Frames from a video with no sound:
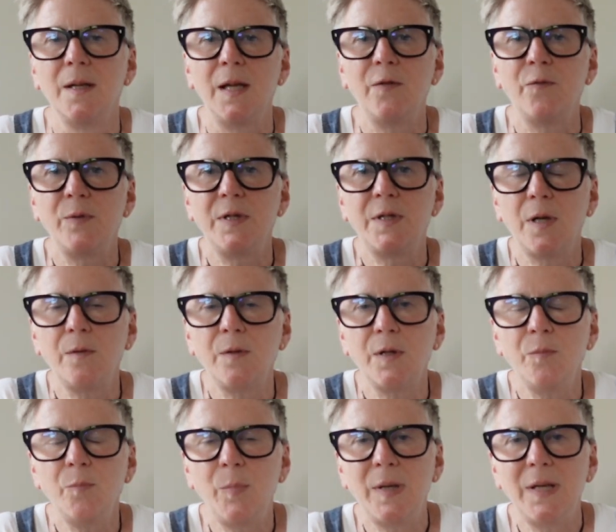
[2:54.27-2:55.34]
if we don't
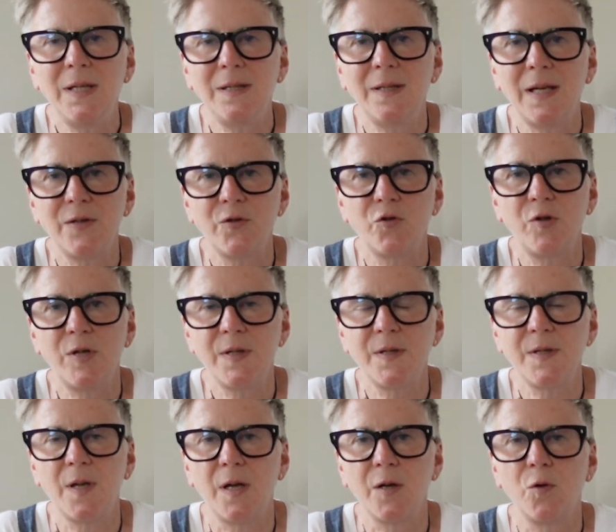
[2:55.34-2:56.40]
complete that stress
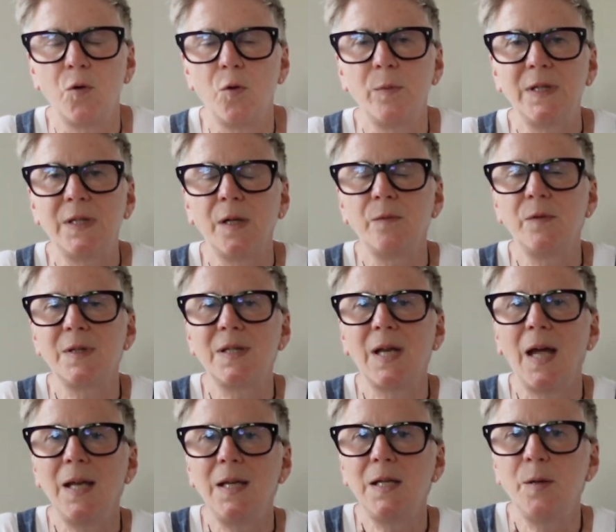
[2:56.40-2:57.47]
cycle or we don't
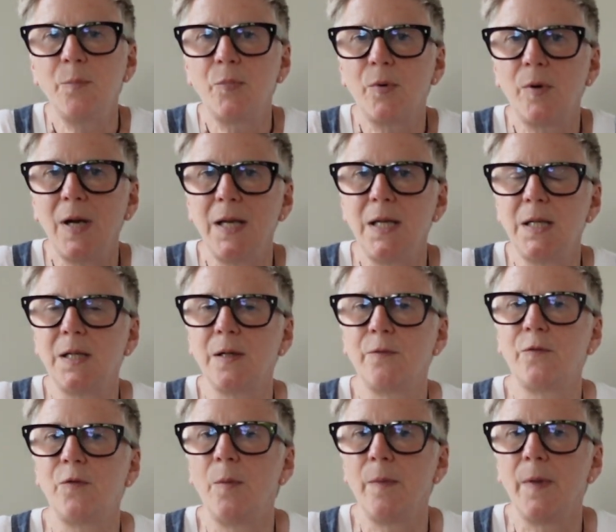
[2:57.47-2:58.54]
take a break
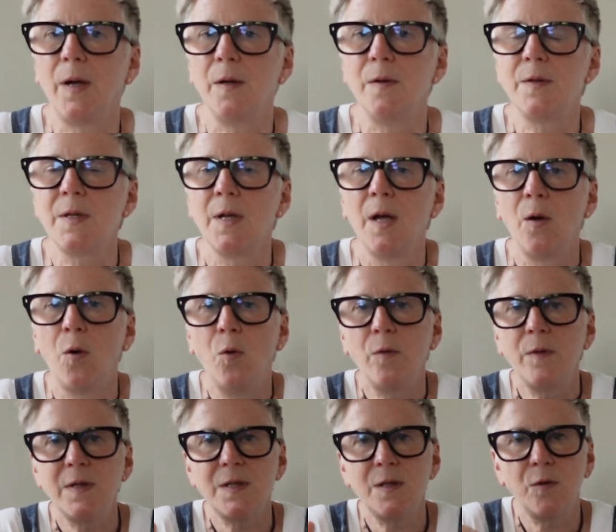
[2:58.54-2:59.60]
from those,
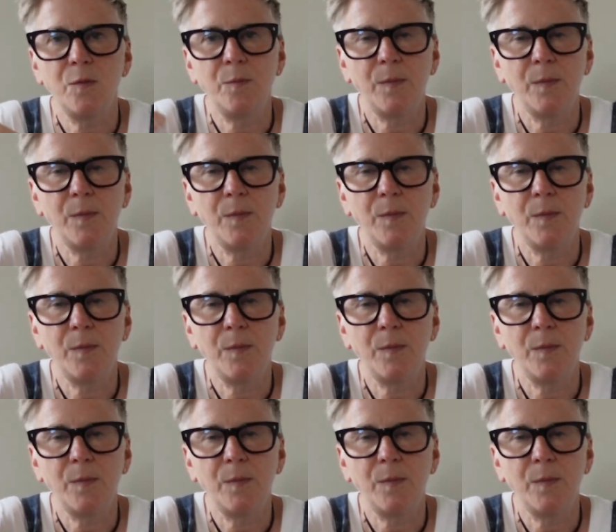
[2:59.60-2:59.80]
all these little